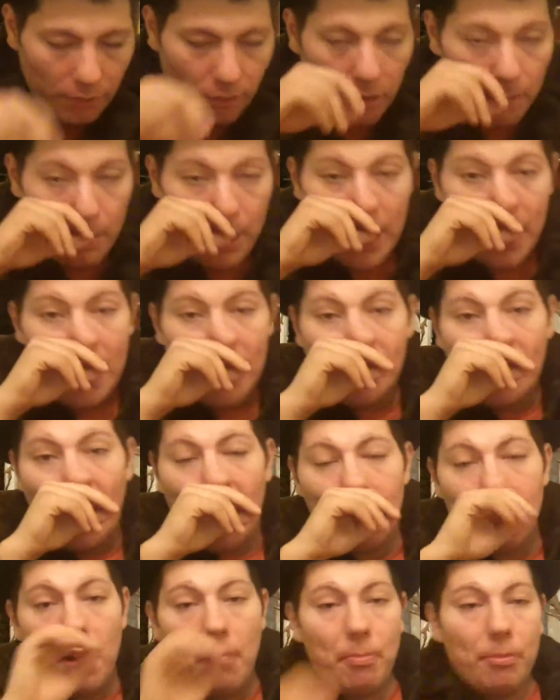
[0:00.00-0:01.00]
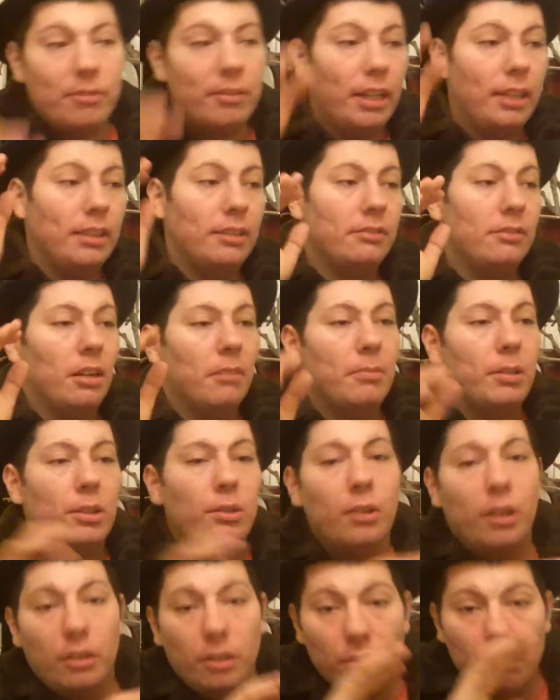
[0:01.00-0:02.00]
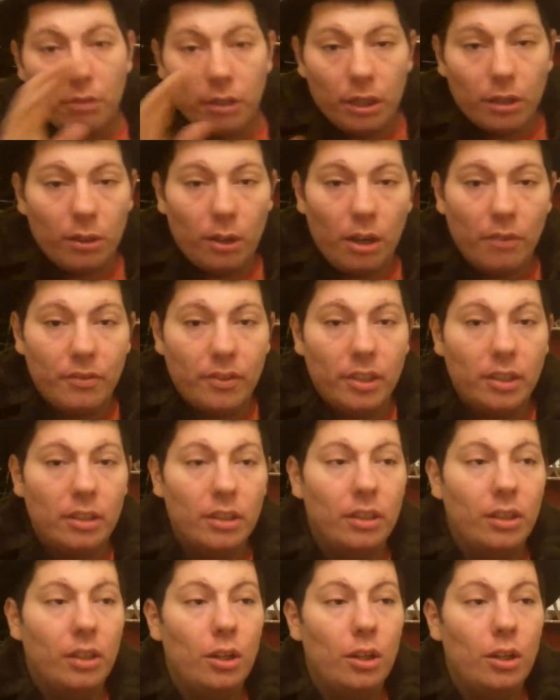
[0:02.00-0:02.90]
for me, I'm representing someone who doesn't drink often,